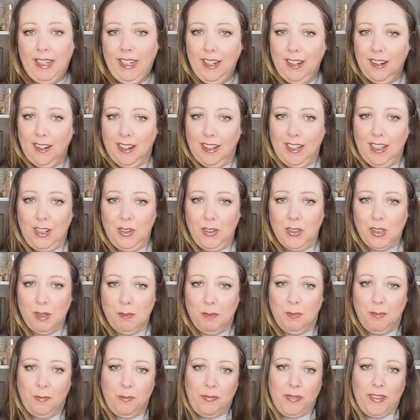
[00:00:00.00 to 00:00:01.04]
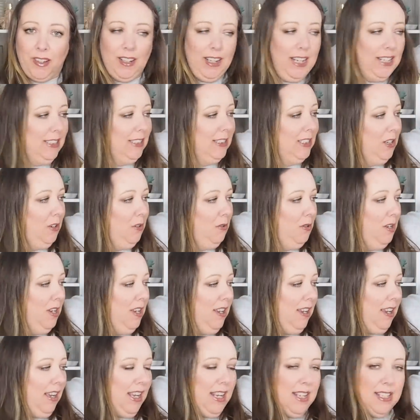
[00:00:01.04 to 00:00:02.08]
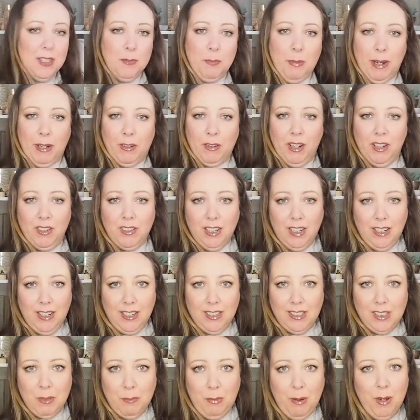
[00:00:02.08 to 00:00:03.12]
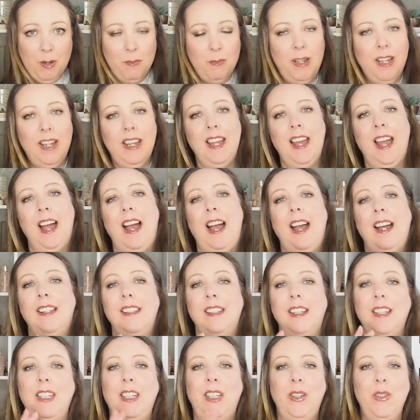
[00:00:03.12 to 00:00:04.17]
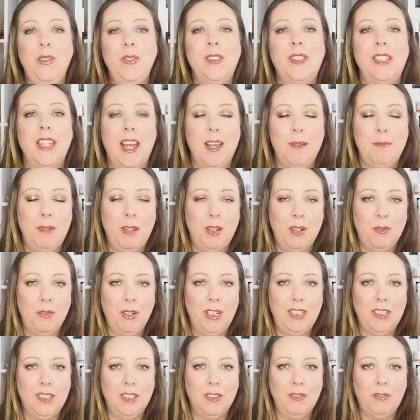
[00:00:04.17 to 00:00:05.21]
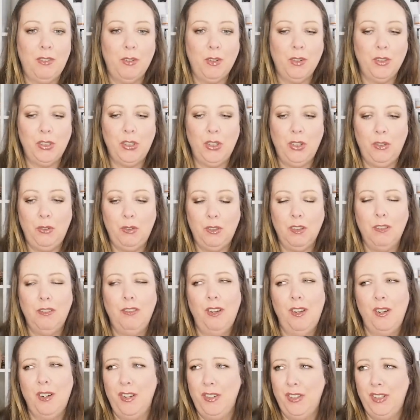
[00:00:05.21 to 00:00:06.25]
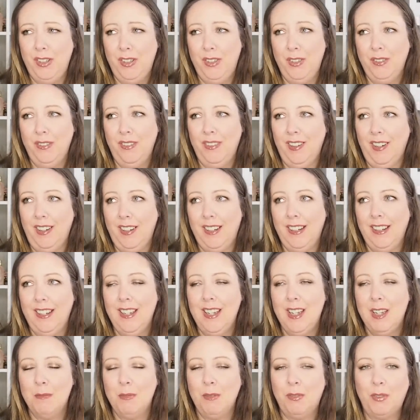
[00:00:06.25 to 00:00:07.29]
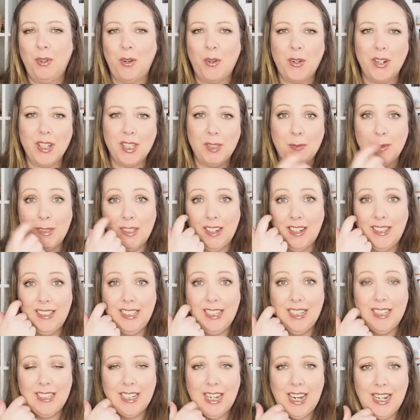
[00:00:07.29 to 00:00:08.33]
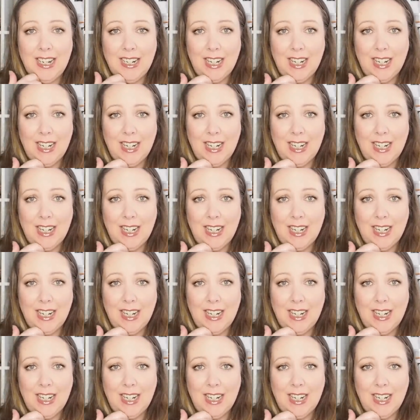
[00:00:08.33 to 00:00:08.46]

here and use them like so as the background and as the bottom. And I used them in a recent photo shoot. Like, before Christmas I did a